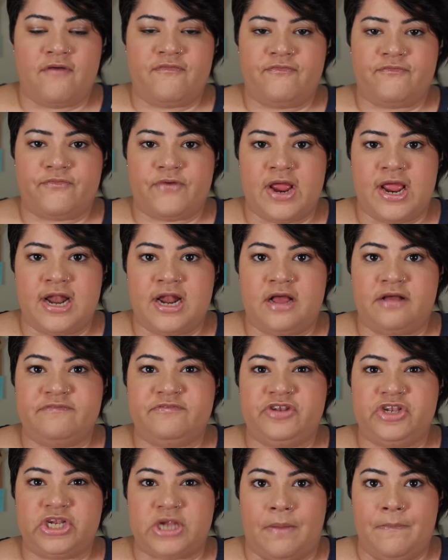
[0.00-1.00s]
afraid
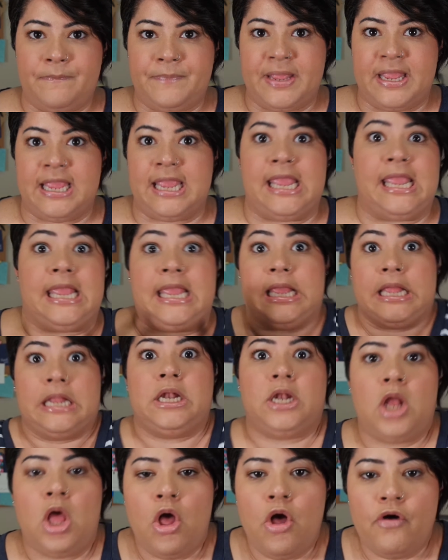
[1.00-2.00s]
of jumping
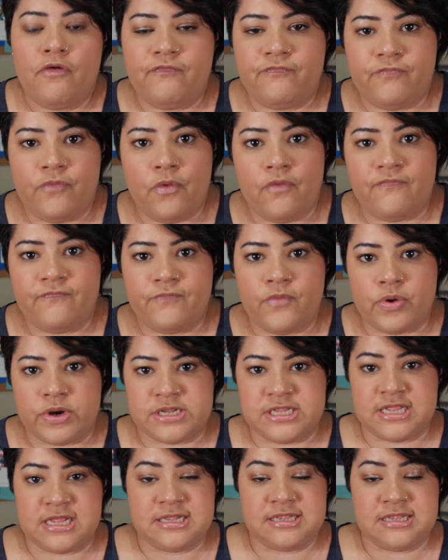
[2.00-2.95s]
in full force,